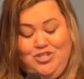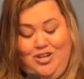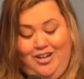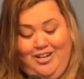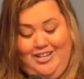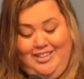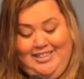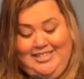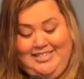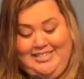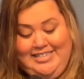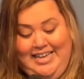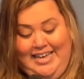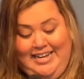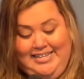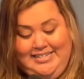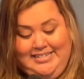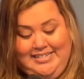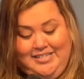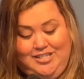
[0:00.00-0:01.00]
Jonathan
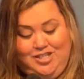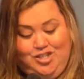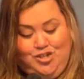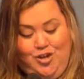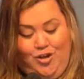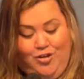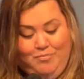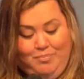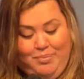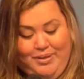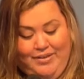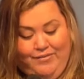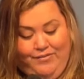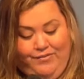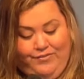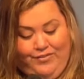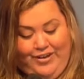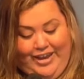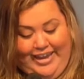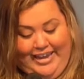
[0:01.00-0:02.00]
said. He says, "Don't be
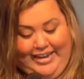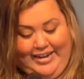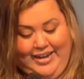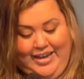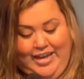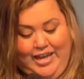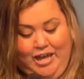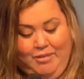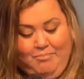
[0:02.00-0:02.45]
afraid.